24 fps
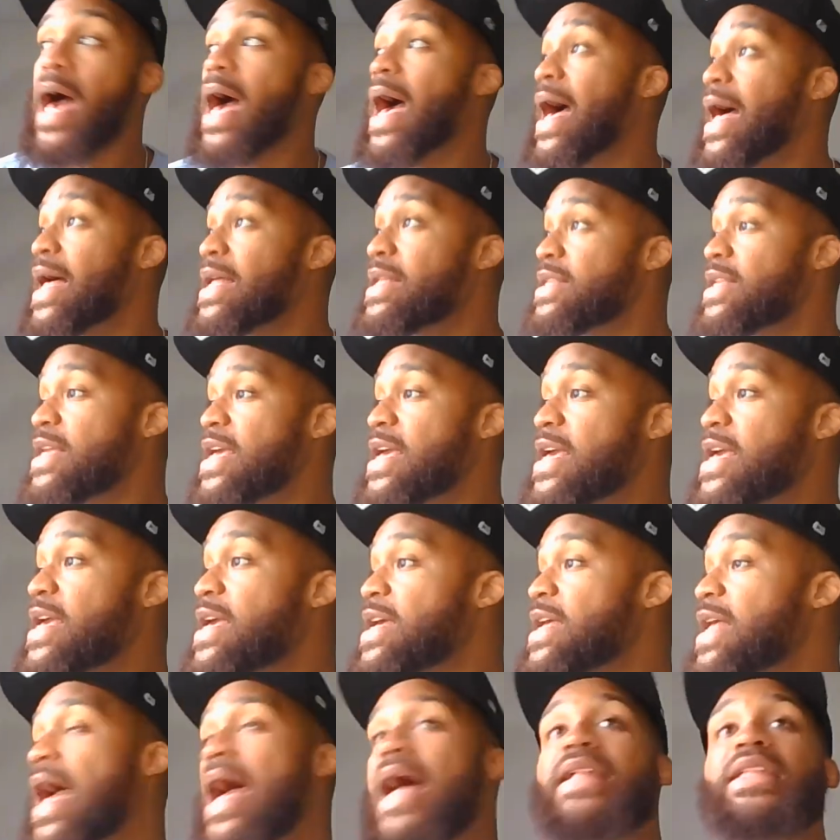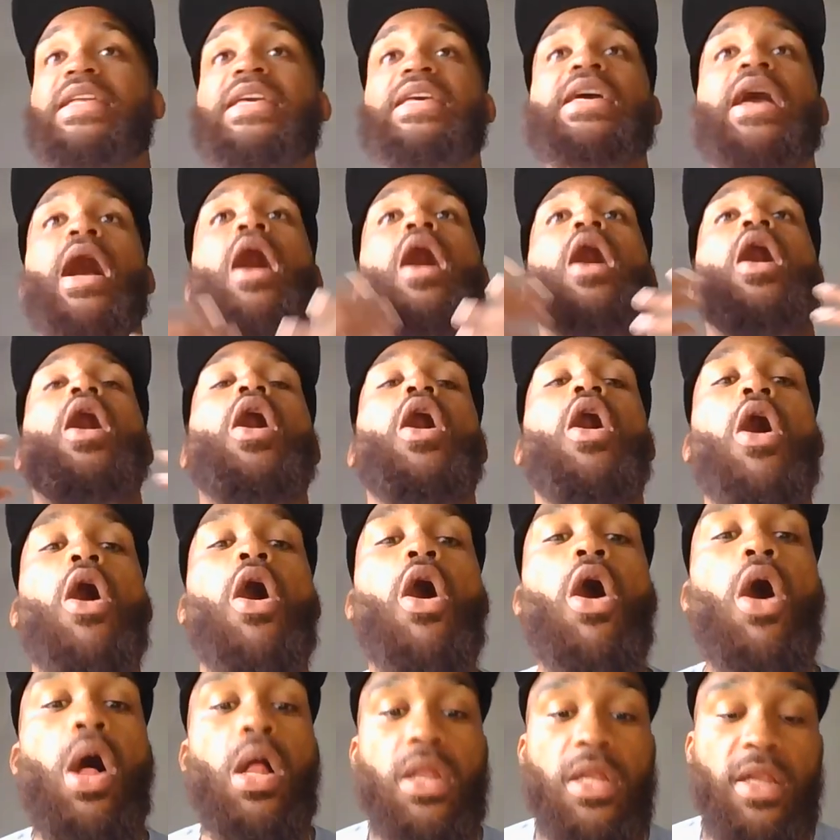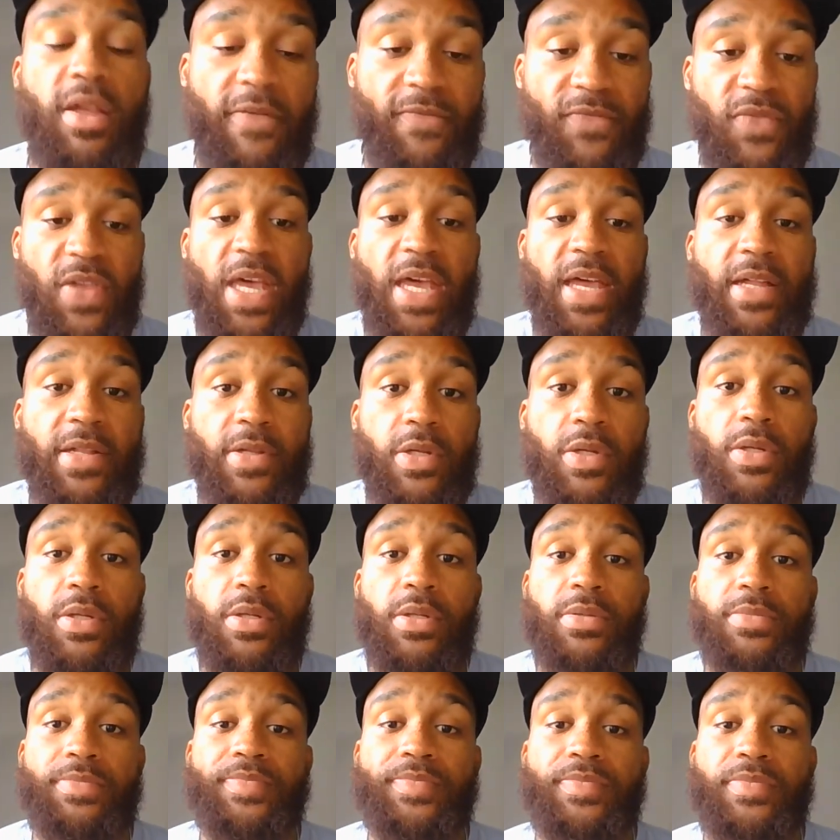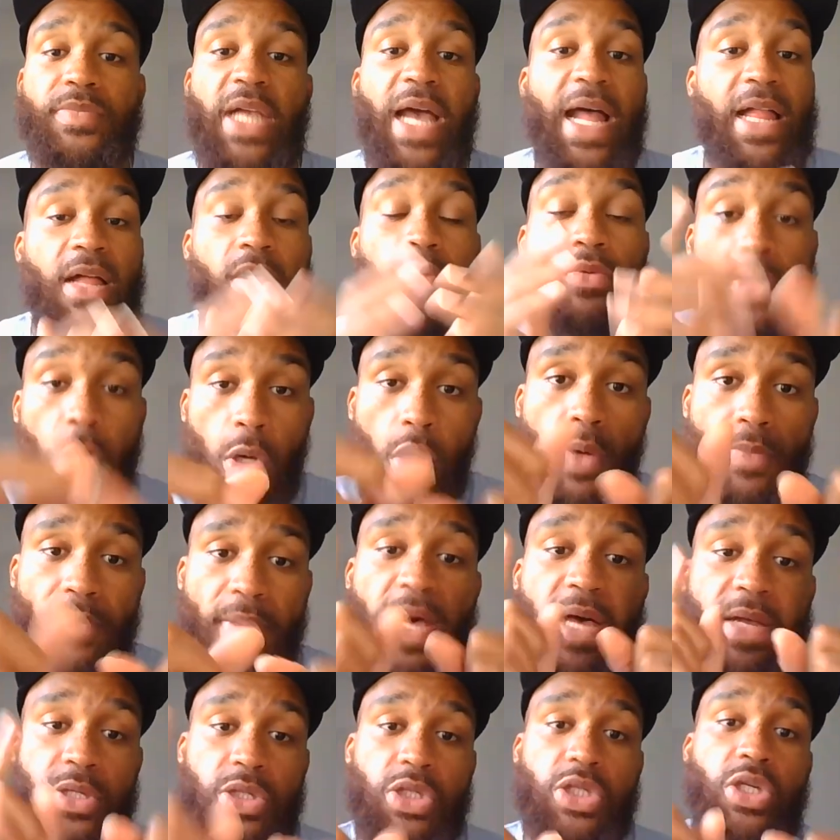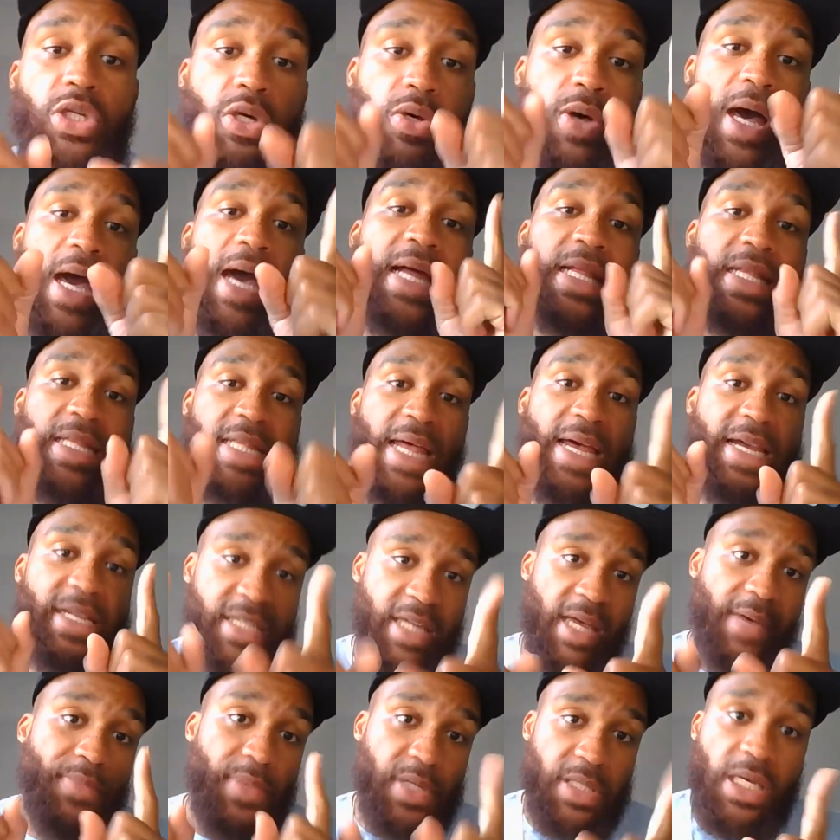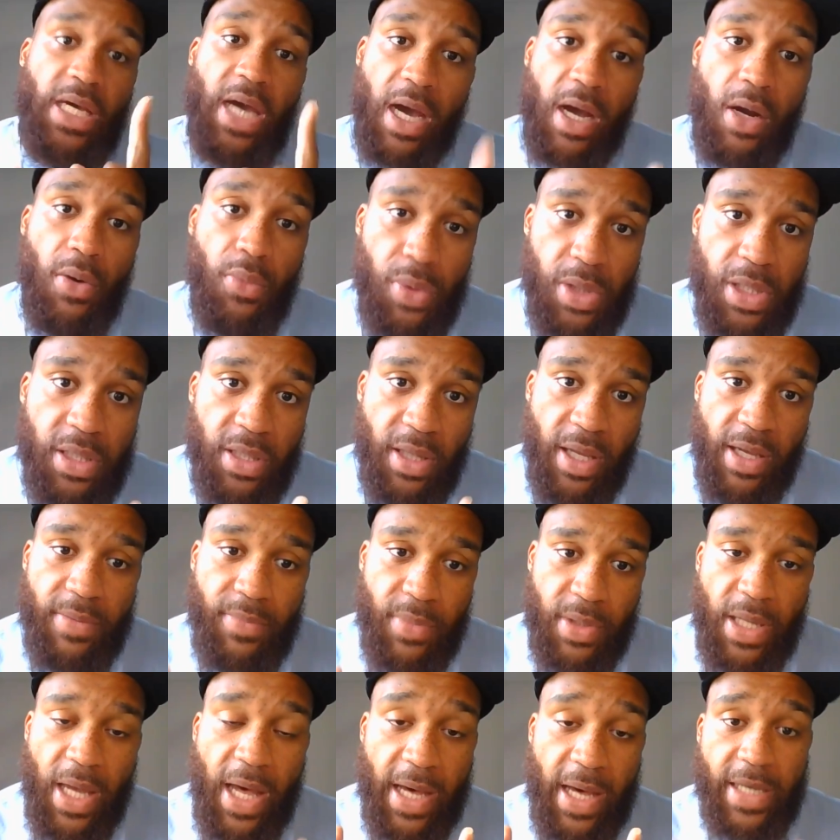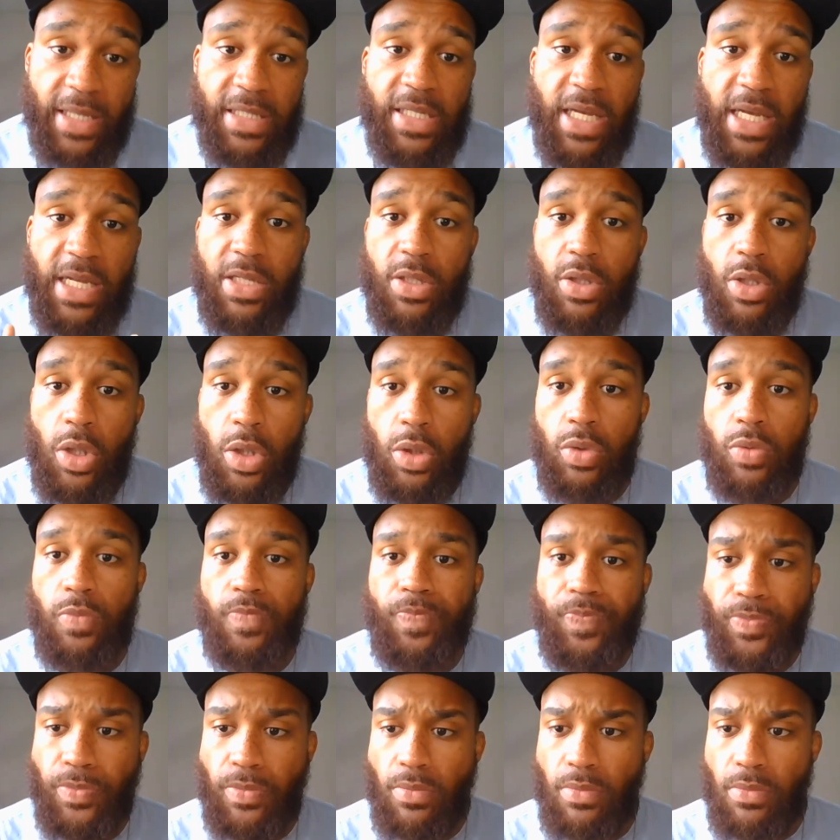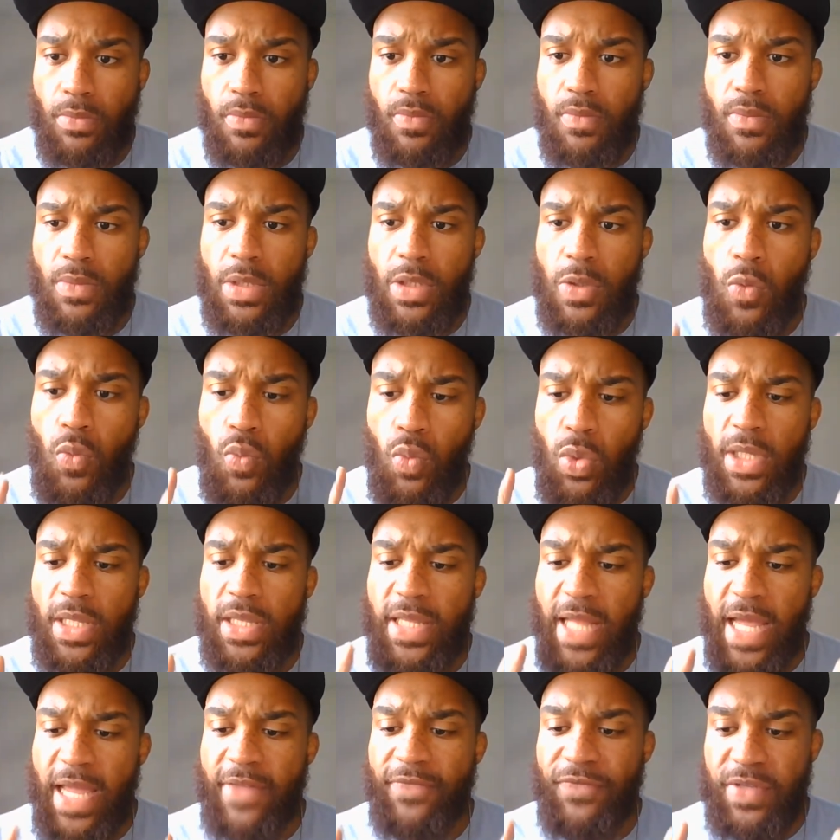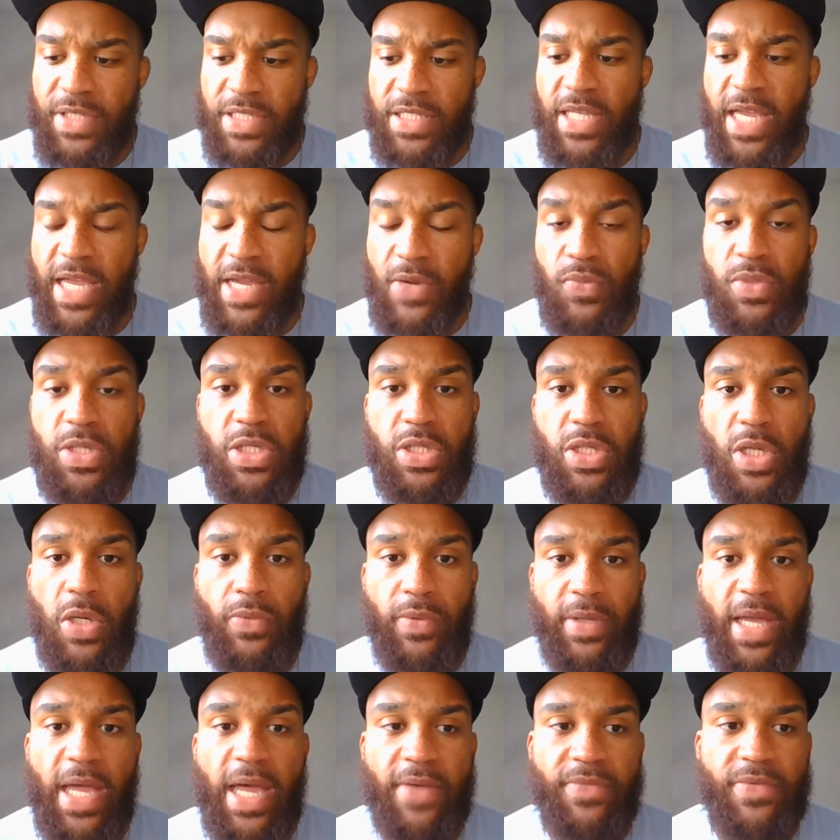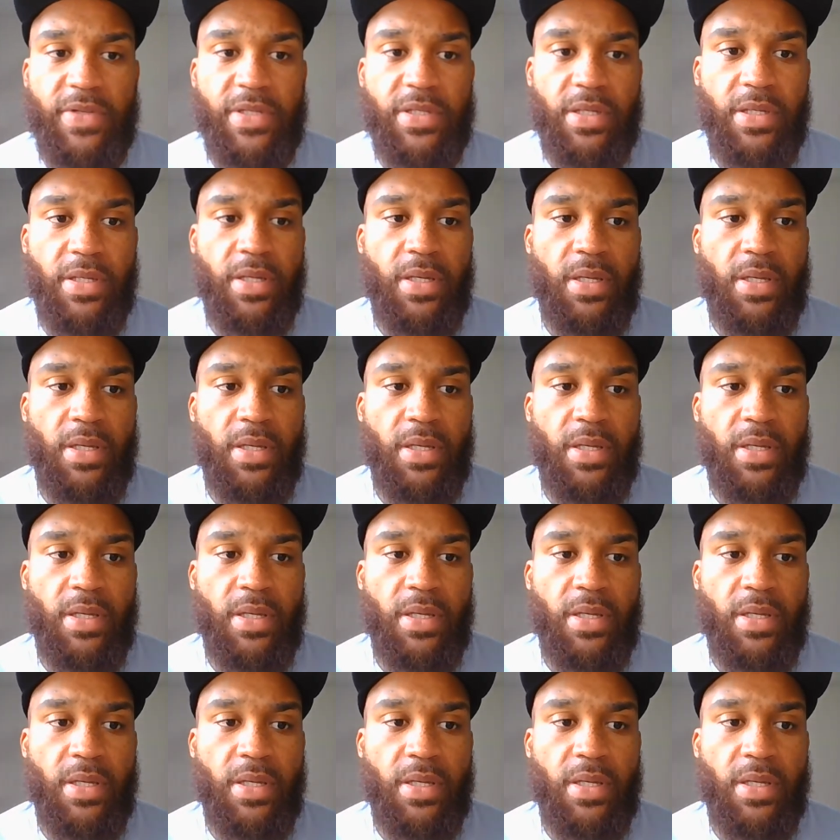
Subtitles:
I need all of that. I don't know about you. I like that money. I really like money because I know what life is like when you don't have it.